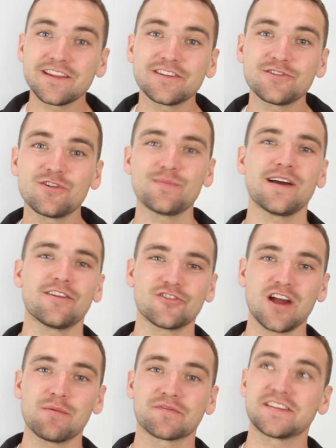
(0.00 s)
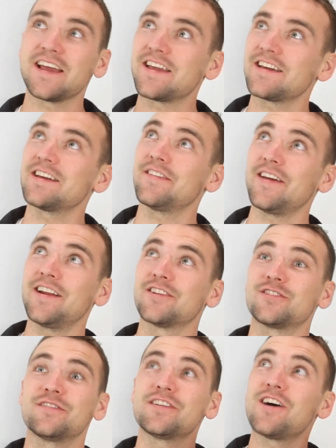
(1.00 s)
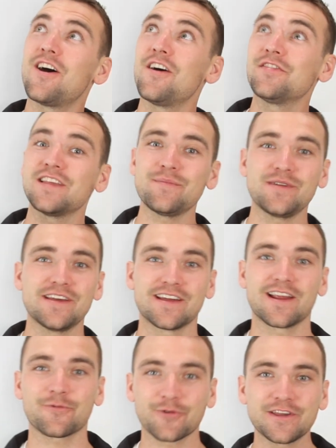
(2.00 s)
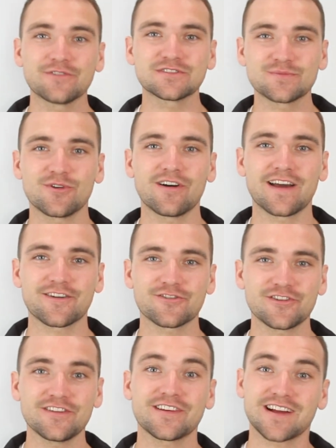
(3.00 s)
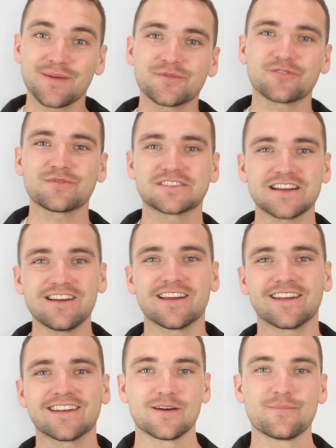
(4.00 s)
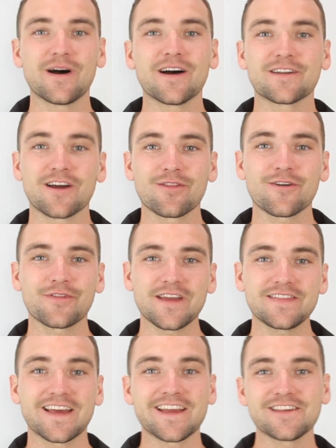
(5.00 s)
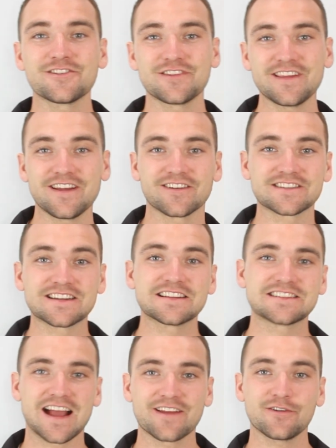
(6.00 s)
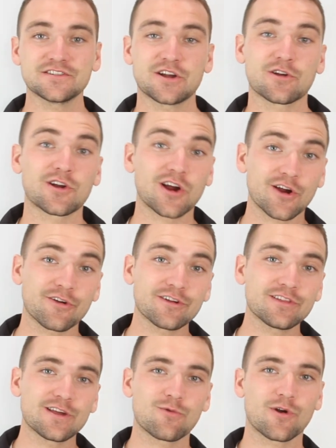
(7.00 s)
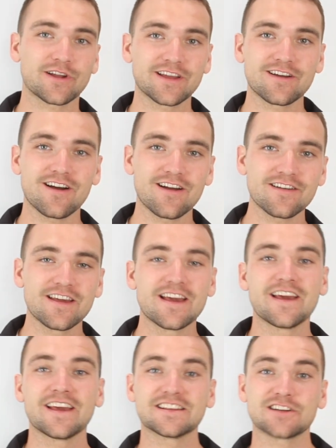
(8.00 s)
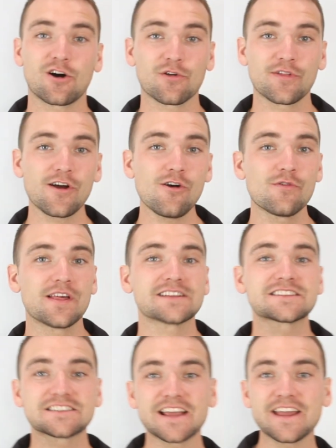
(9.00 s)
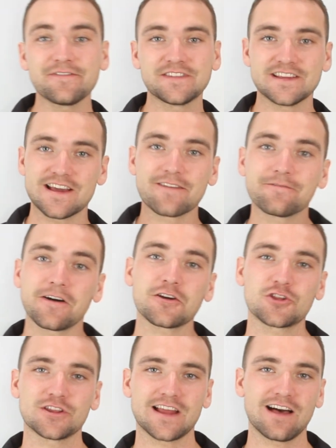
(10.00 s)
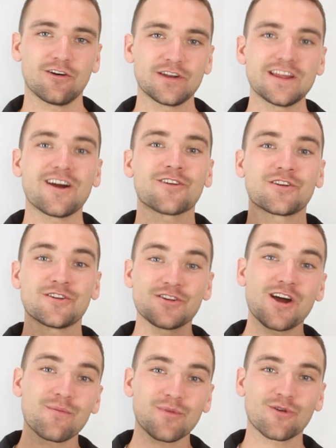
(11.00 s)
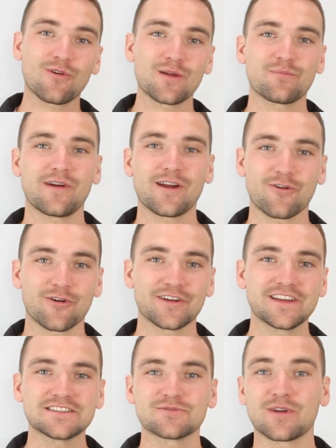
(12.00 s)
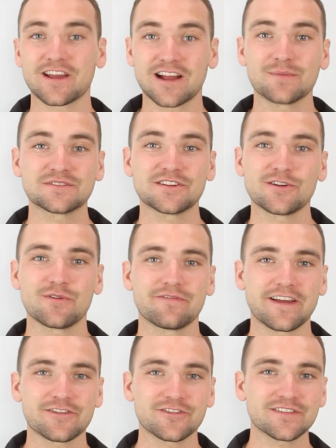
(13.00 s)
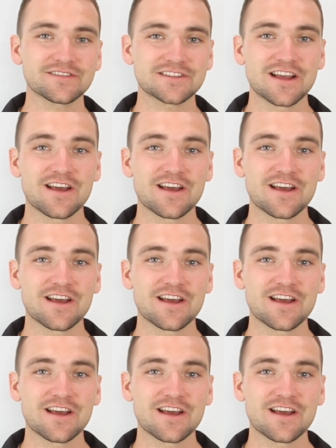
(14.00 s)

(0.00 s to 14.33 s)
to do a better job of taking advantage of the unlimited and reusable energy that comes from the sun. But another thing that engineers and designers are currently working on is although that safety and functionality are the number one priorities when it comes to new inventions,